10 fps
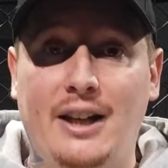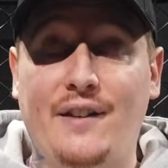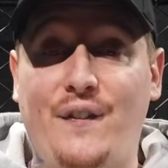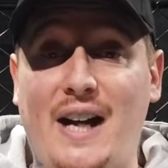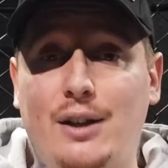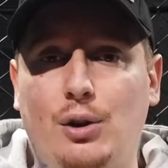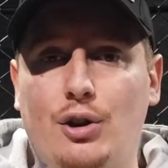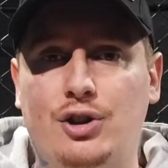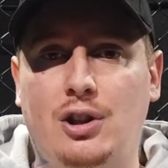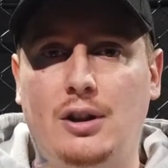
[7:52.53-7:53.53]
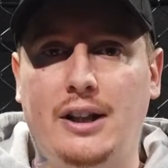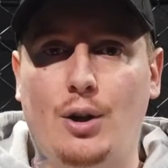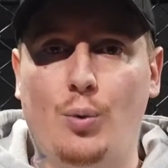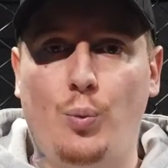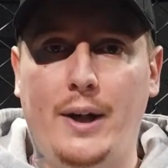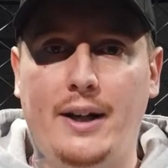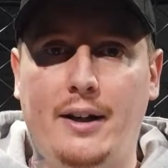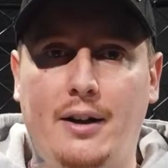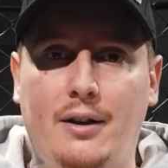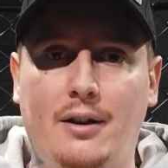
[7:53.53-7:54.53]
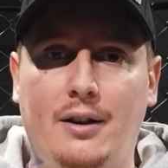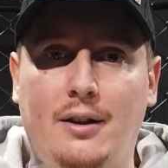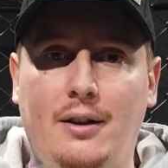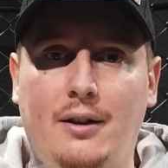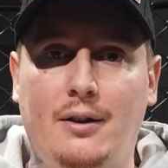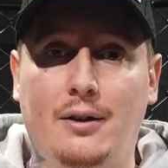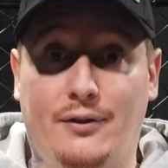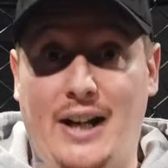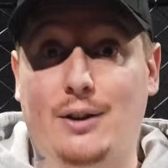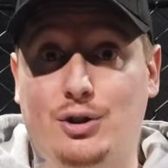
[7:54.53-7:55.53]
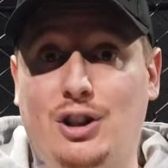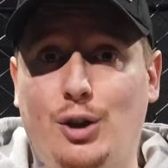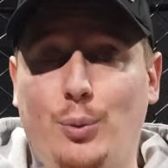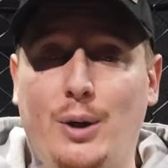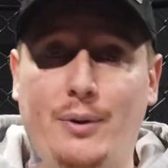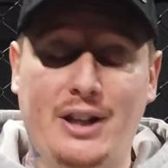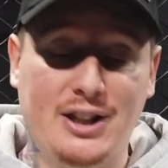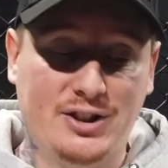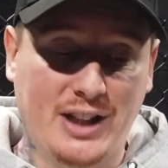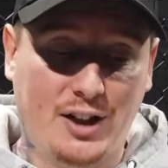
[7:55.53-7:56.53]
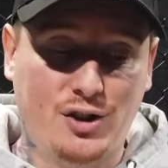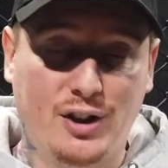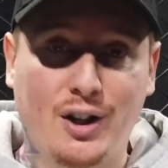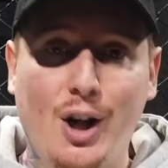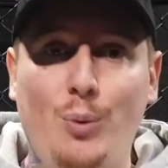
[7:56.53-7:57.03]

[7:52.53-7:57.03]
And the final solid winner, the final solid winner within this section,